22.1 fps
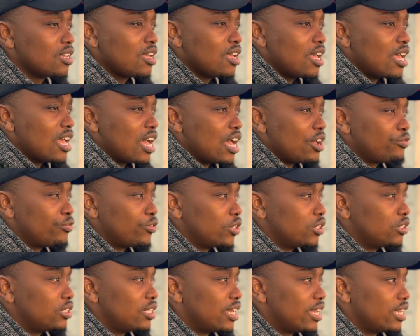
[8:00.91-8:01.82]
I
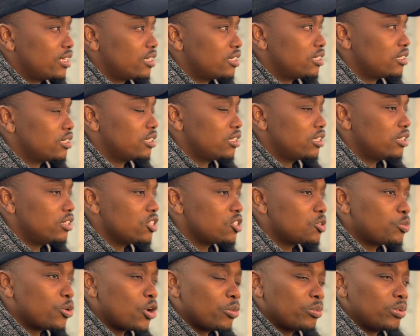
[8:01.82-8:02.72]
feel like this
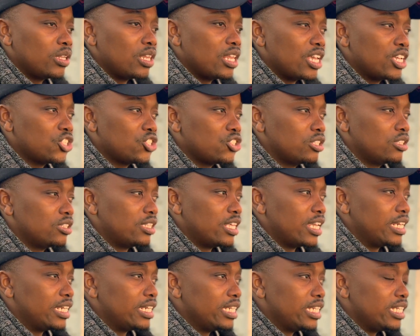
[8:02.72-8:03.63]
population, they
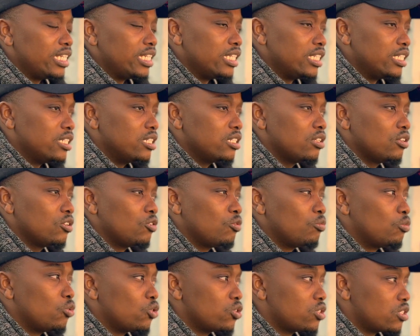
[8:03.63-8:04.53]
need
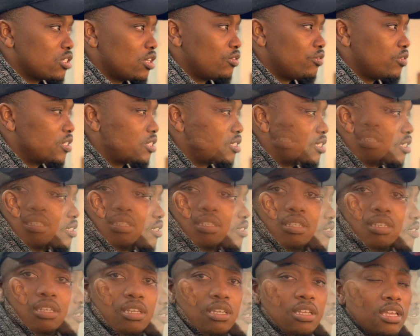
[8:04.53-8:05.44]
more
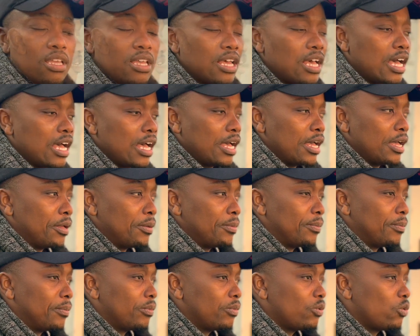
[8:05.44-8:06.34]
services,
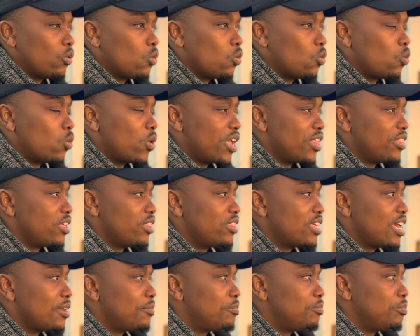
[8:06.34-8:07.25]
whether
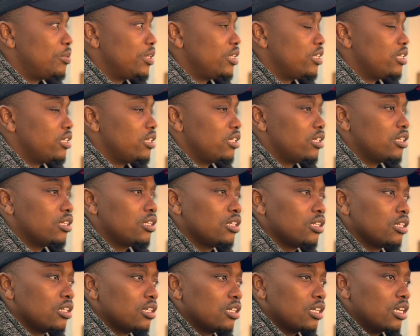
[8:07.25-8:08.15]
that be
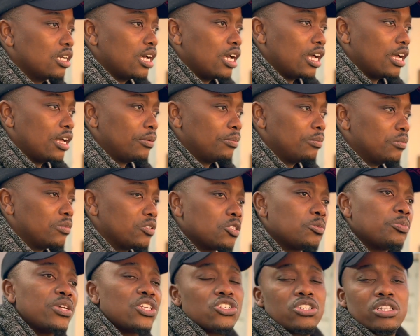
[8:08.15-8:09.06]

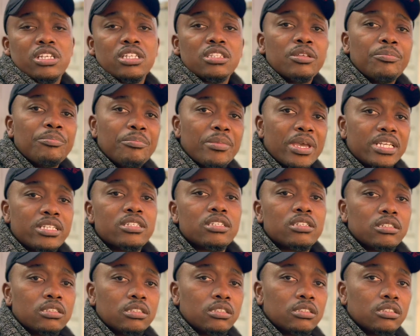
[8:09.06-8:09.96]
especially in the
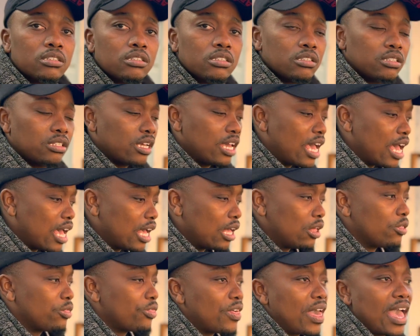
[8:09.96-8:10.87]
mental
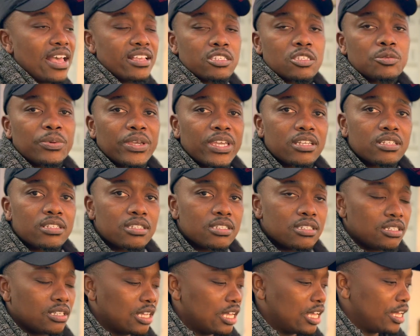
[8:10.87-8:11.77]
health aspect.
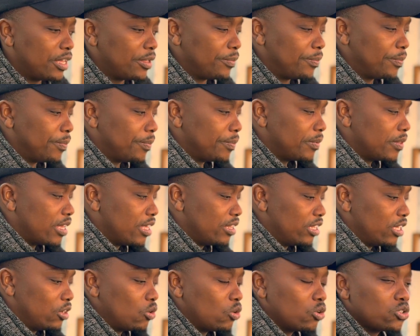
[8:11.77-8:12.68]

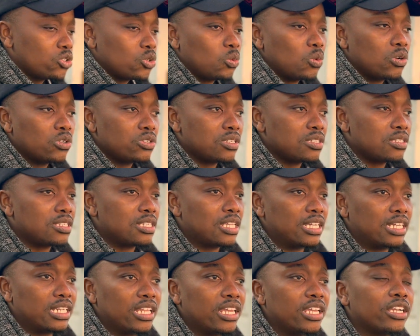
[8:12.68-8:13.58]
And then also we're also
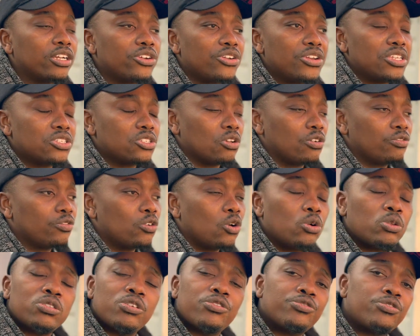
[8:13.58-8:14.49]
seeing an increase of
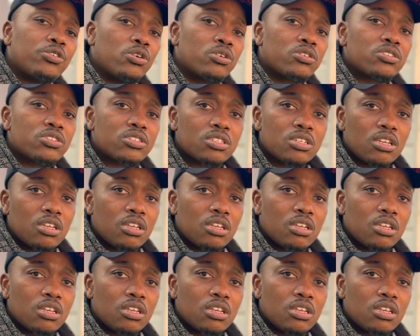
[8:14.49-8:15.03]
older folks